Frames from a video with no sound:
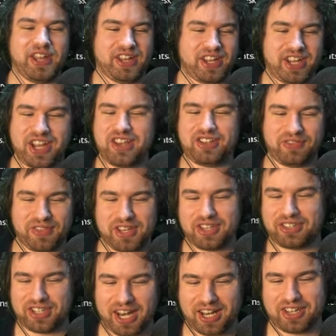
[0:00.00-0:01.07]
Each of these
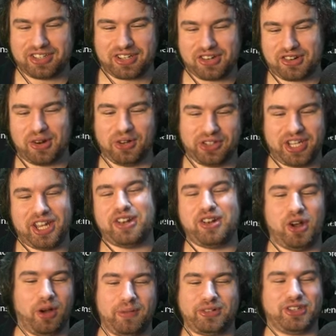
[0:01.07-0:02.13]
settings controls hidden
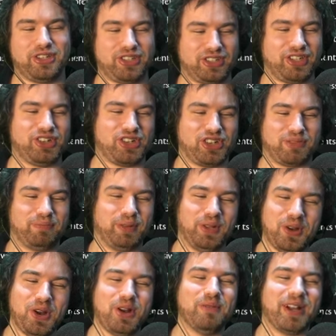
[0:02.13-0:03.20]
options such as
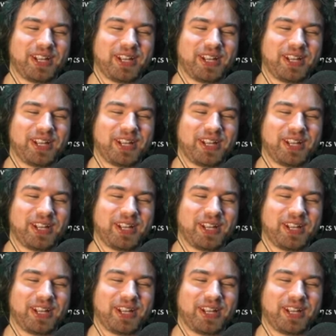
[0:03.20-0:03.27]
bloom,